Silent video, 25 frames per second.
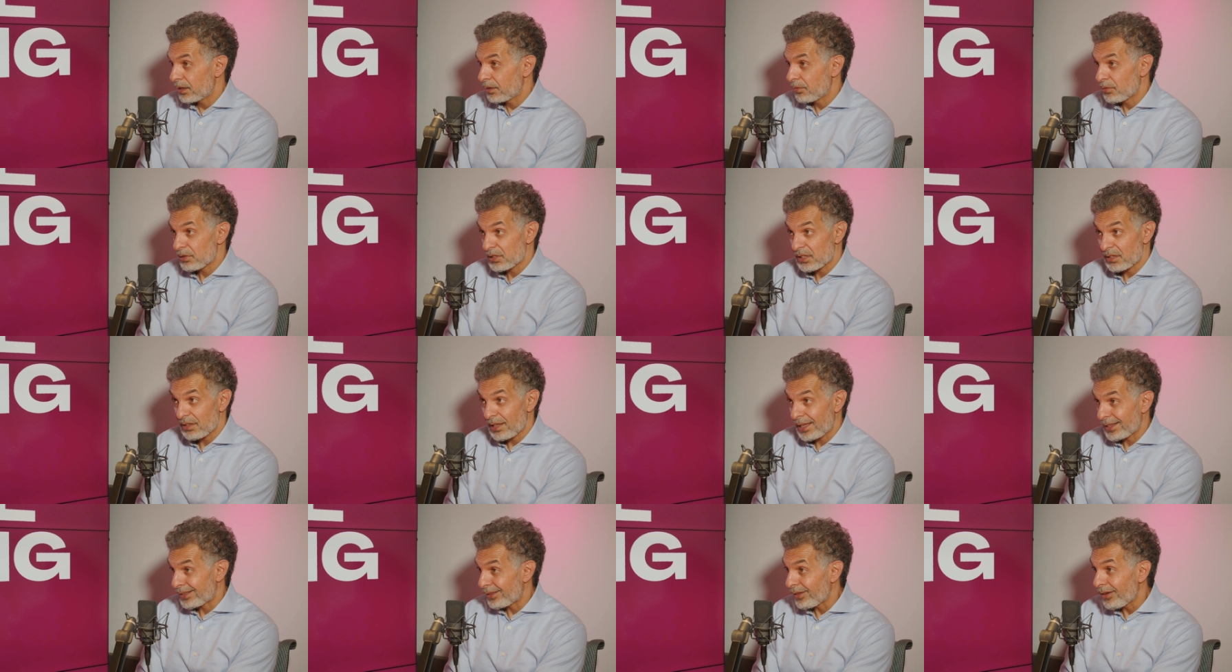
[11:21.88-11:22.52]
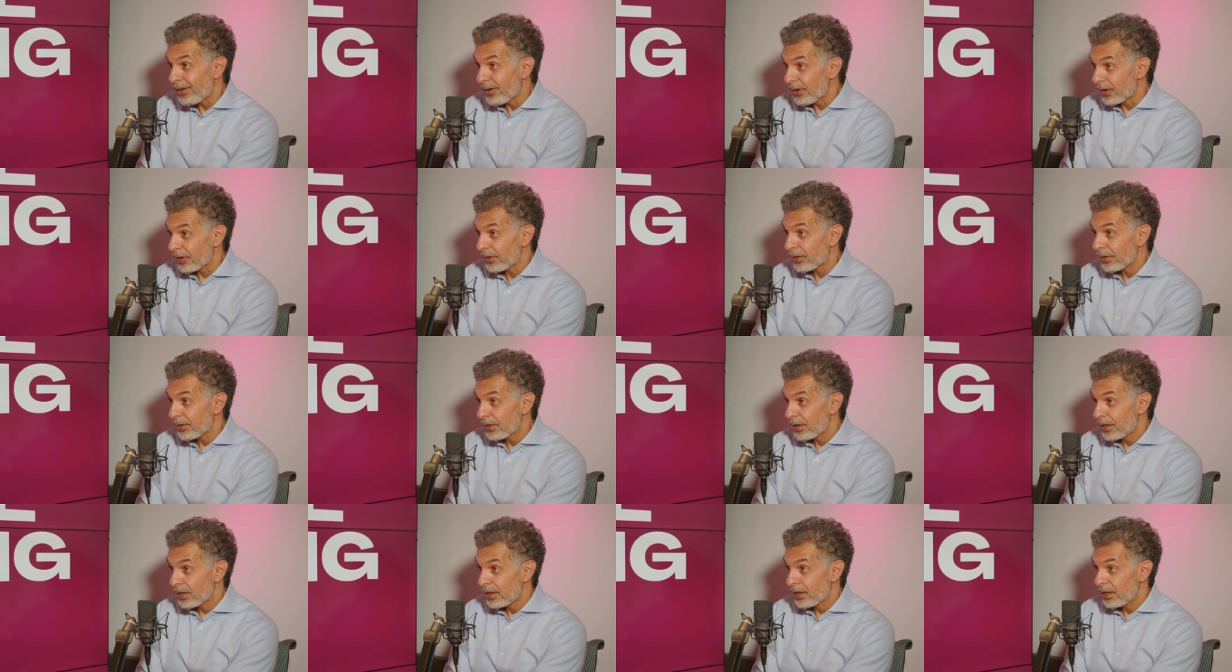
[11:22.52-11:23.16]
it wasn't that
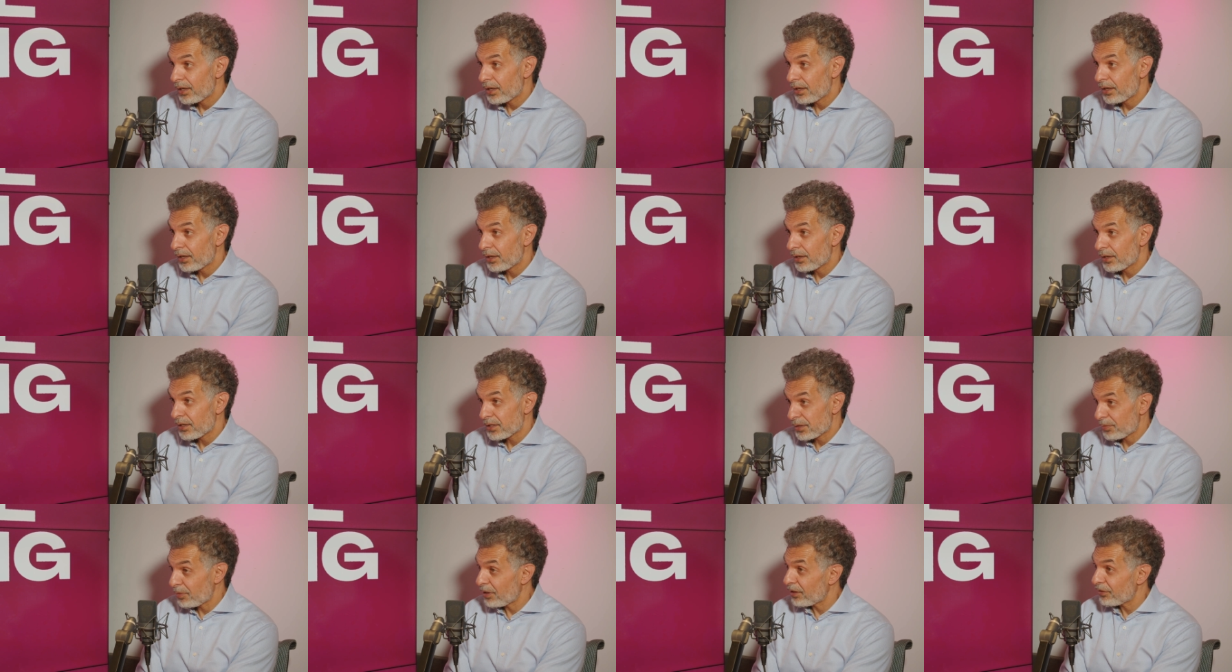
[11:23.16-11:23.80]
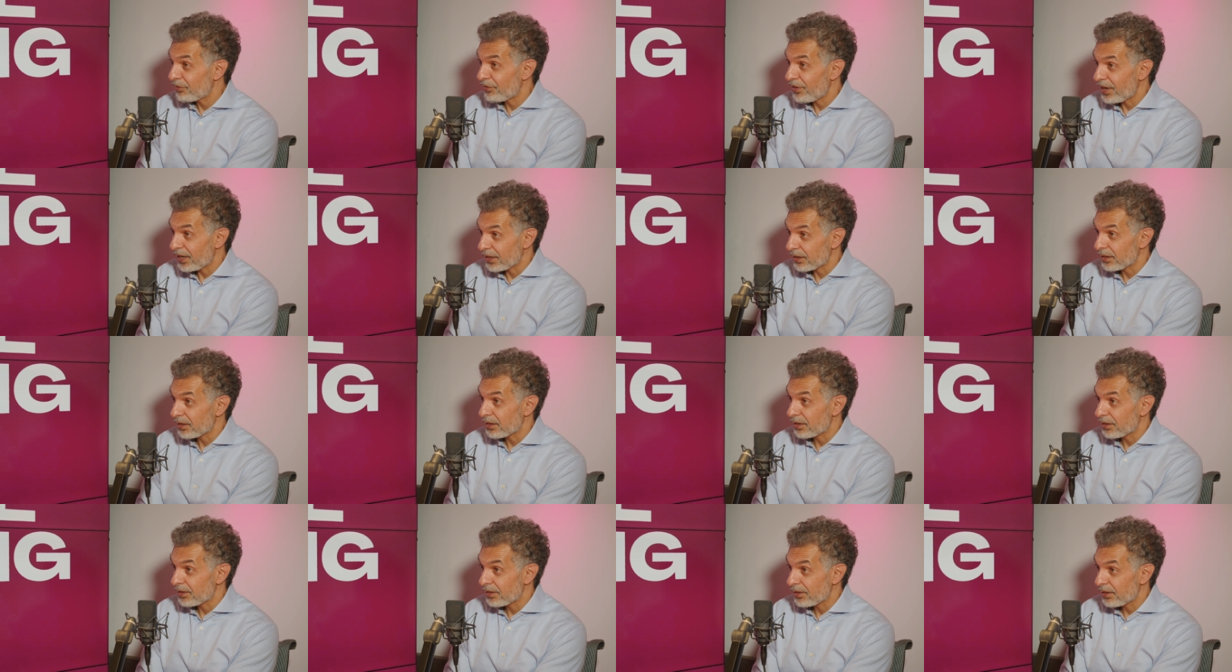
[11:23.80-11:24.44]
long. And as a matter of
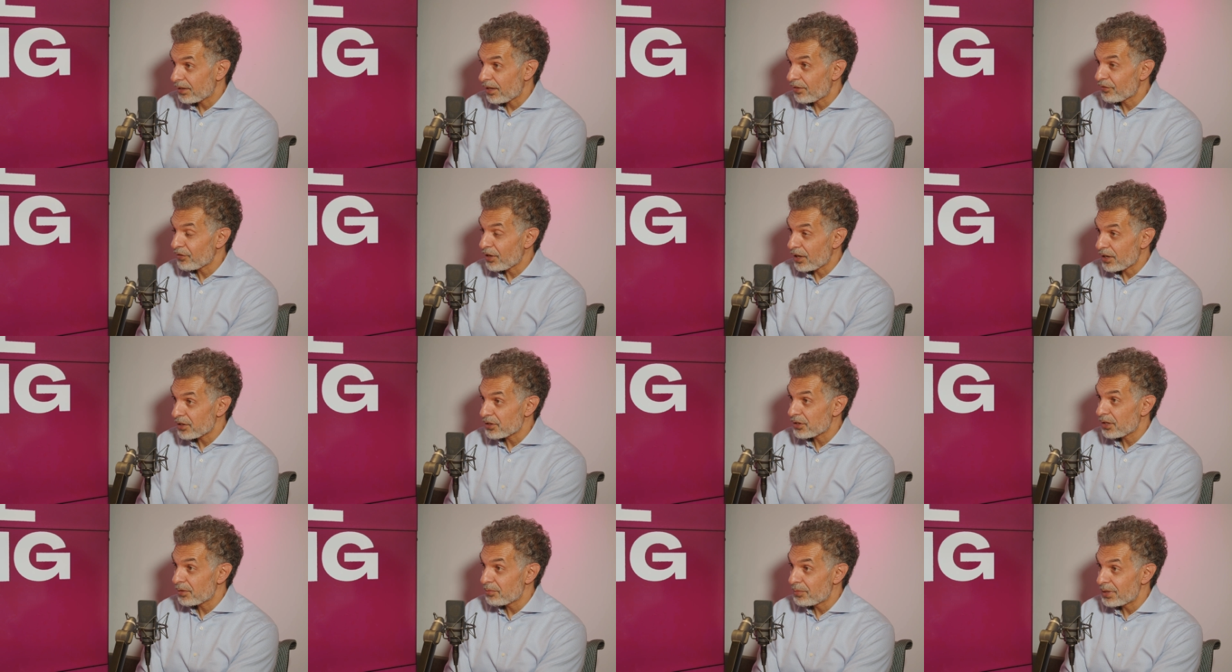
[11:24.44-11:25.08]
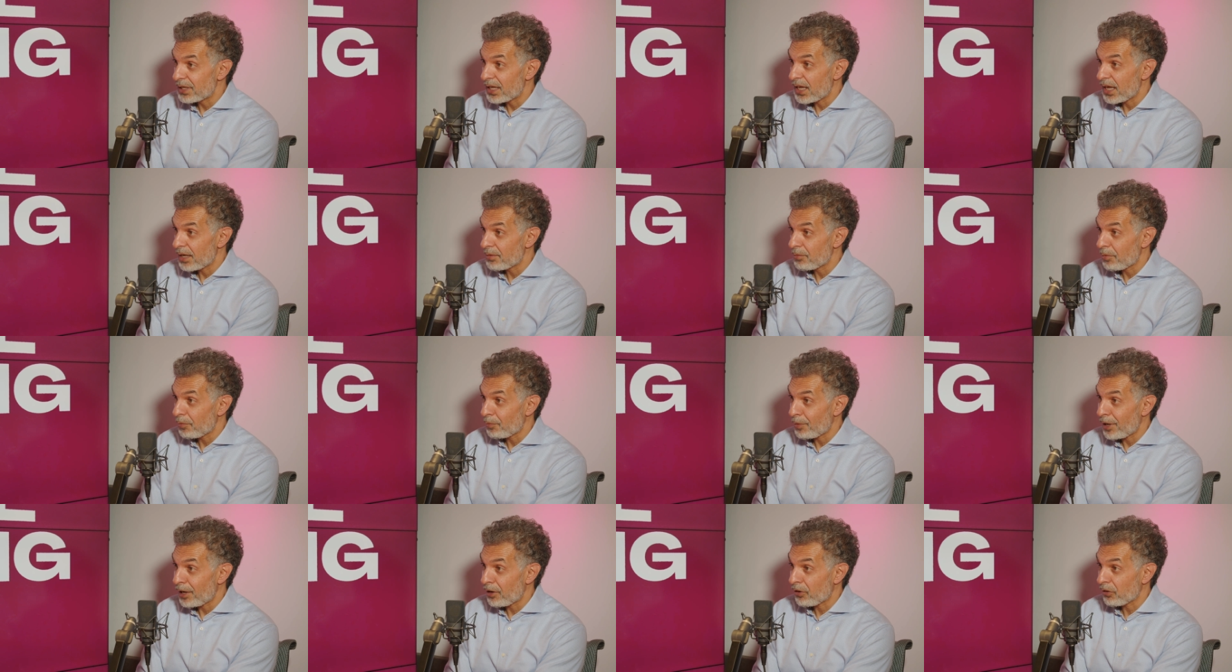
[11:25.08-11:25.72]
fact, Afghanistan
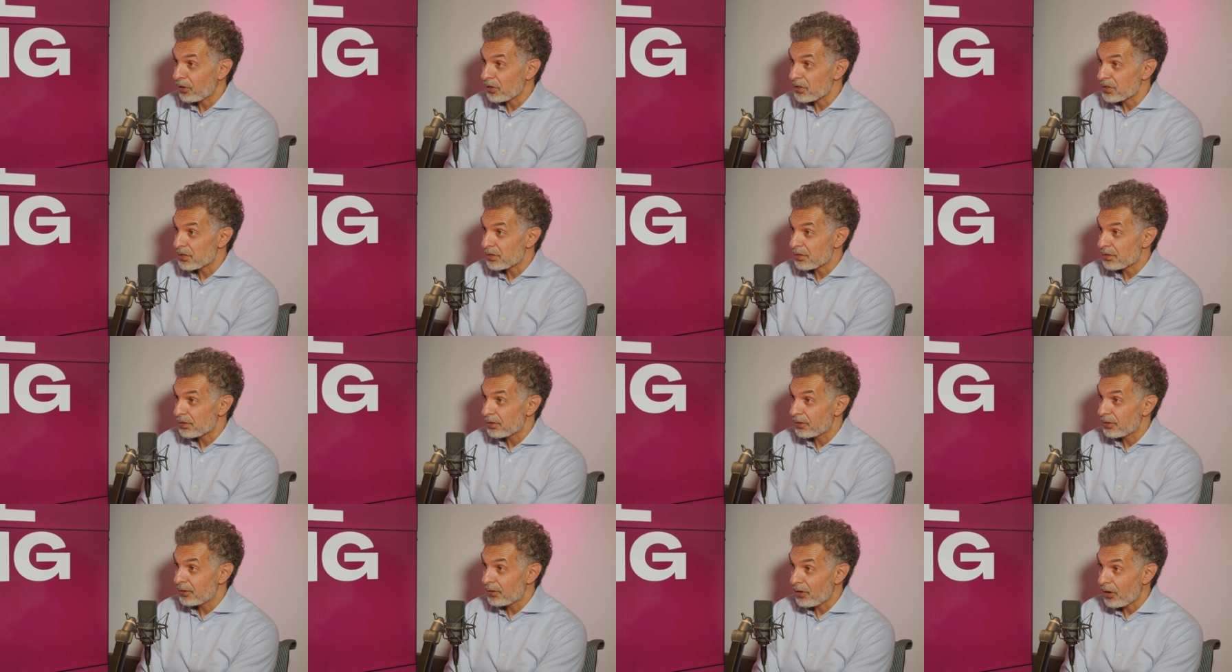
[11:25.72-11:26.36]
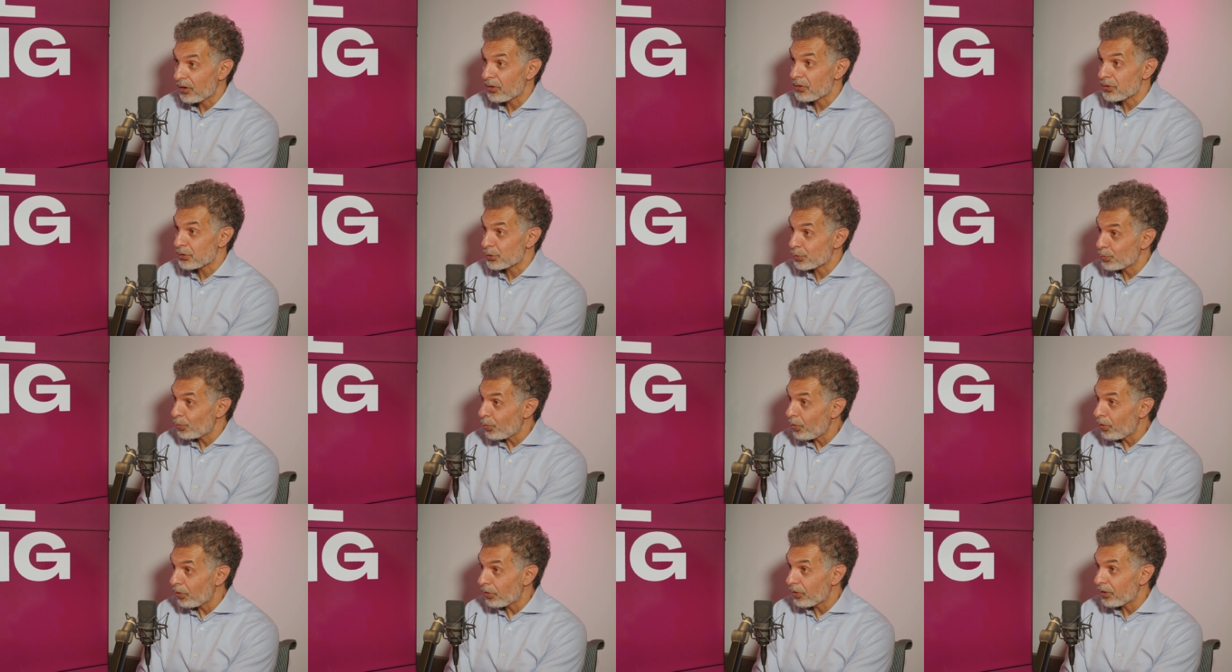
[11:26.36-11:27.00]
became America's
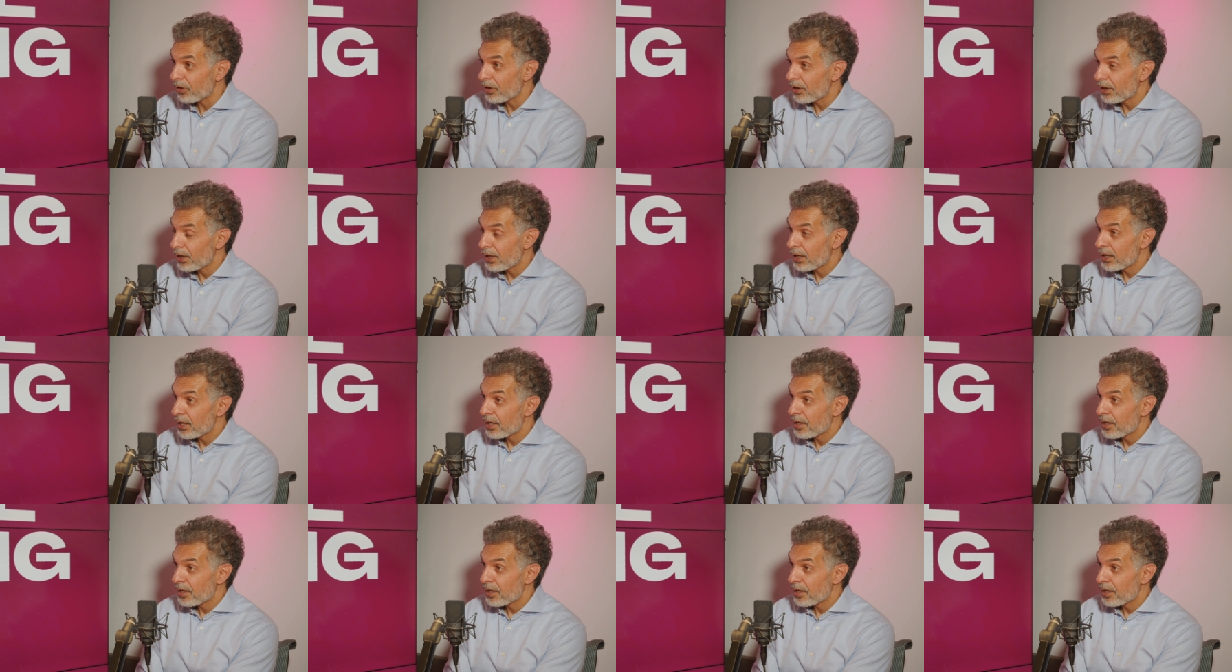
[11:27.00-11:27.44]
longest war.